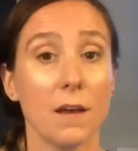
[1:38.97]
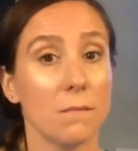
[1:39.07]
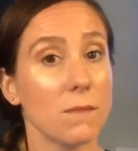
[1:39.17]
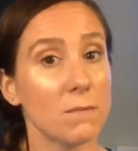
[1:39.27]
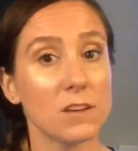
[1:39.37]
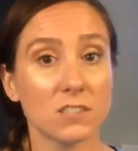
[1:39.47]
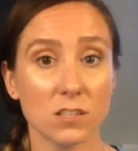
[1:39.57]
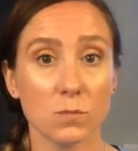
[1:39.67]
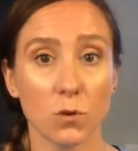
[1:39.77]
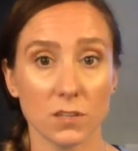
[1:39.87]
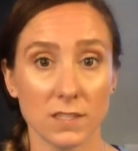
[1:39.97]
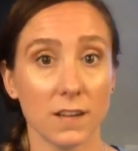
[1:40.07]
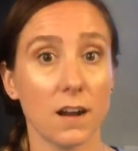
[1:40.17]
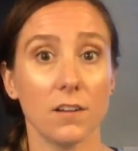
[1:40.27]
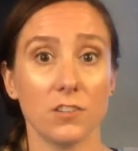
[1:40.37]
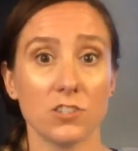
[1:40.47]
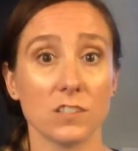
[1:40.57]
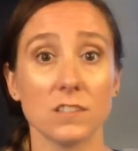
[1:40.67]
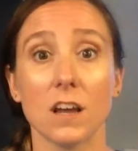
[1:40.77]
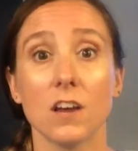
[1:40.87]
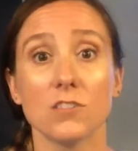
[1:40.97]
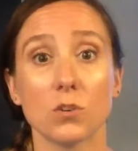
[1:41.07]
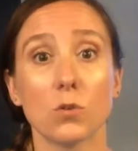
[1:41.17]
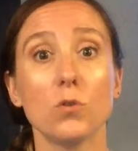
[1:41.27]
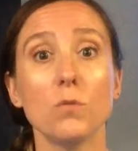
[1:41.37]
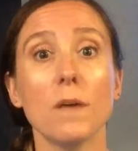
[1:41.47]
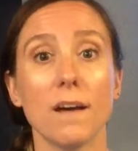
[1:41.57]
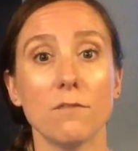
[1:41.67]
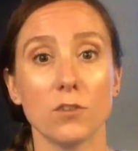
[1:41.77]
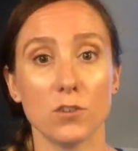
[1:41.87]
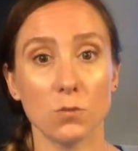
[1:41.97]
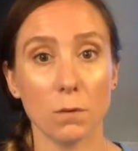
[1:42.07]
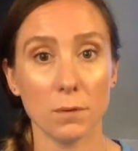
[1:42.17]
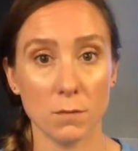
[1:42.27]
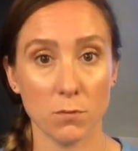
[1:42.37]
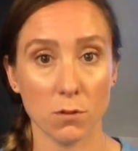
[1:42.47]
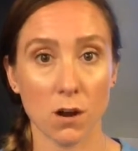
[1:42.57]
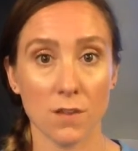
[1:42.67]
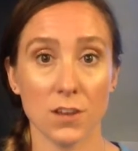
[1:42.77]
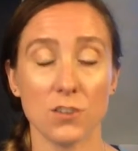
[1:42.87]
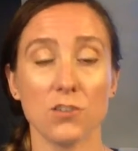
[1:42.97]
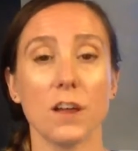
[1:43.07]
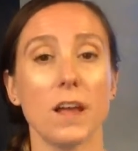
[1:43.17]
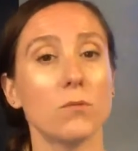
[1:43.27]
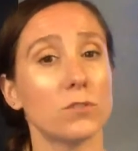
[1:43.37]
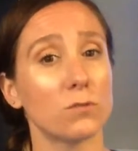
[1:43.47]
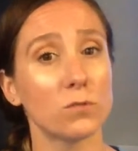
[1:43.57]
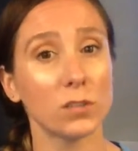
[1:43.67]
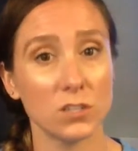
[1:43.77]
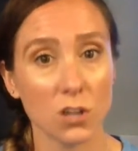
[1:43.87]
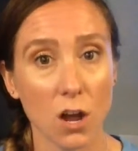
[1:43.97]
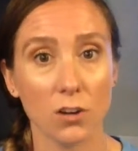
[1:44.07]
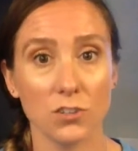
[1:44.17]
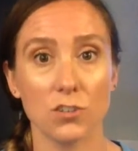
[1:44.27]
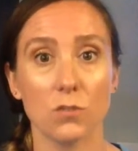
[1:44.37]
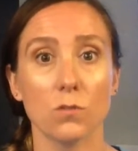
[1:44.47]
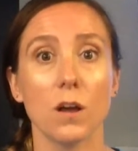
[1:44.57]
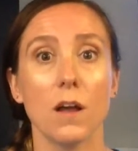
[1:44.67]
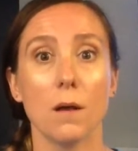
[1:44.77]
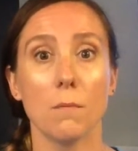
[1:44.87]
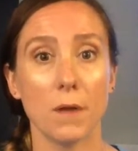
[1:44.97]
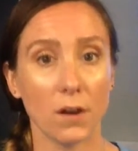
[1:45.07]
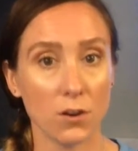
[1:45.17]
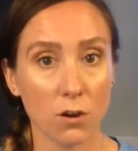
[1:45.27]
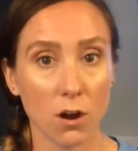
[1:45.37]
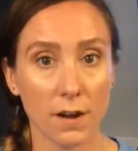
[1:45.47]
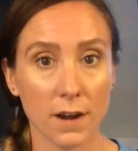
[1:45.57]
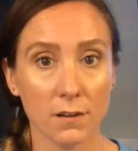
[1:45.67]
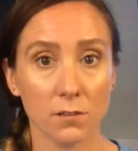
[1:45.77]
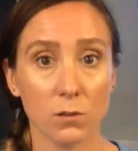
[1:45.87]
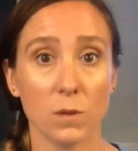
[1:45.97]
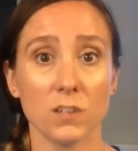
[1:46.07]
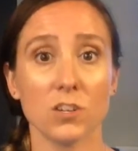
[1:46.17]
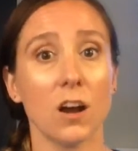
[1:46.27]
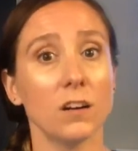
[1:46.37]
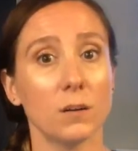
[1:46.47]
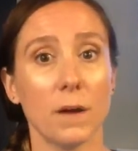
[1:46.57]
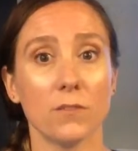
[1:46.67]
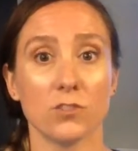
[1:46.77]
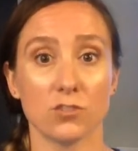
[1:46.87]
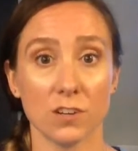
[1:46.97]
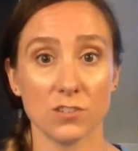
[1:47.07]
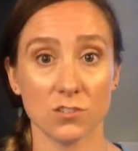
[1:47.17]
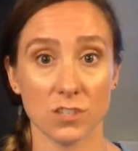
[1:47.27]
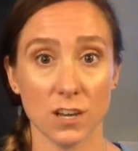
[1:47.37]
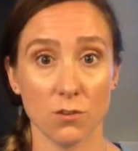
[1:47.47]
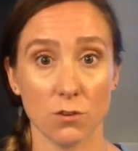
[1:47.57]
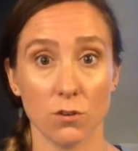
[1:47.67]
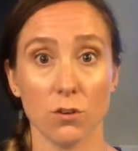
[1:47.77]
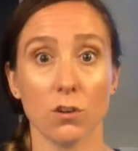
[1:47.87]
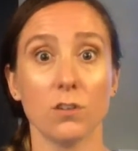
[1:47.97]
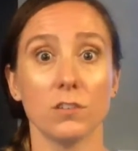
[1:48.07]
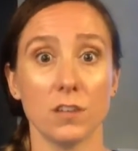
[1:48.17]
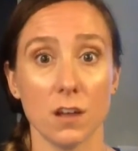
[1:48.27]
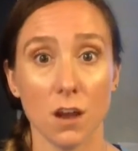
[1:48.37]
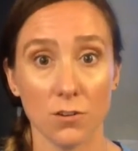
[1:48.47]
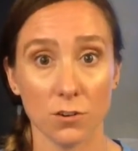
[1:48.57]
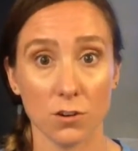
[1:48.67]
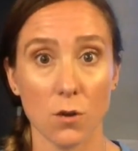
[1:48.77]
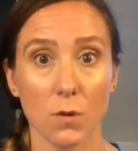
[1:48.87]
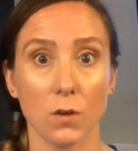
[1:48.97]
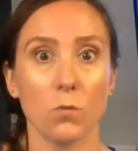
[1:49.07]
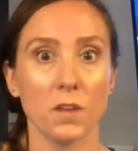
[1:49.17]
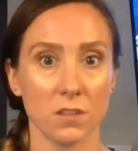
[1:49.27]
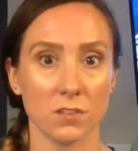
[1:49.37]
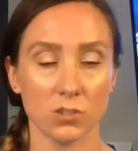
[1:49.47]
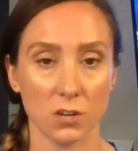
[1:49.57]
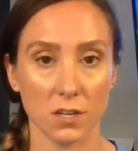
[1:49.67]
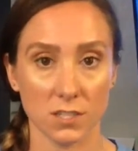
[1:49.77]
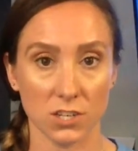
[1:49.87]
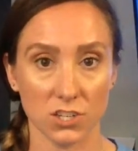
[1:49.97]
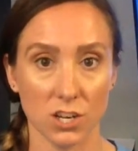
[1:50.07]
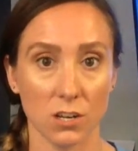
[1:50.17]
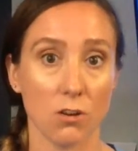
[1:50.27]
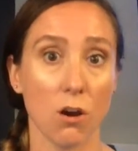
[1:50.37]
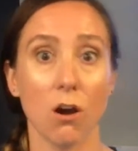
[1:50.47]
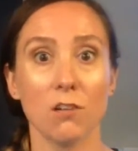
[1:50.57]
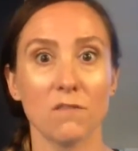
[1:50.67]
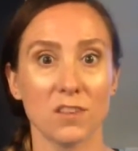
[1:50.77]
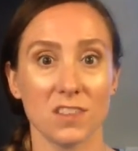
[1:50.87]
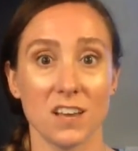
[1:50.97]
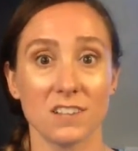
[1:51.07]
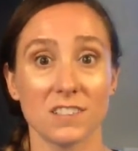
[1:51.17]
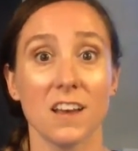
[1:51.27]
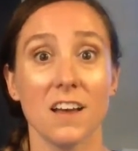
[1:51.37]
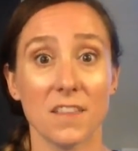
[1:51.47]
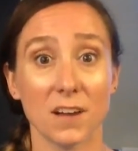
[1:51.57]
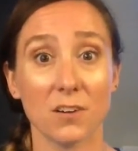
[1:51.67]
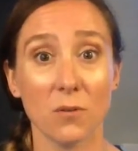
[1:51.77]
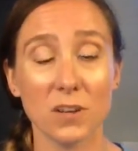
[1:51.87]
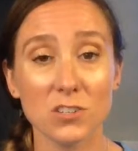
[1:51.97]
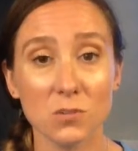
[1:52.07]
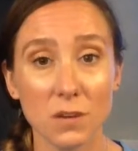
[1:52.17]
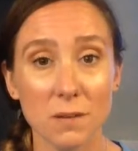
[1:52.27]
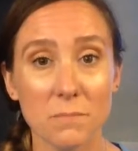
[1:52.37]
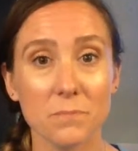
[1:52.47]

maybe it's a sports psychologist. So whomever your people are that you're able to really talk to, bear your heart out a little bit, talk about the stressors that you're currently undergoing with this transition and all of the things that go into it.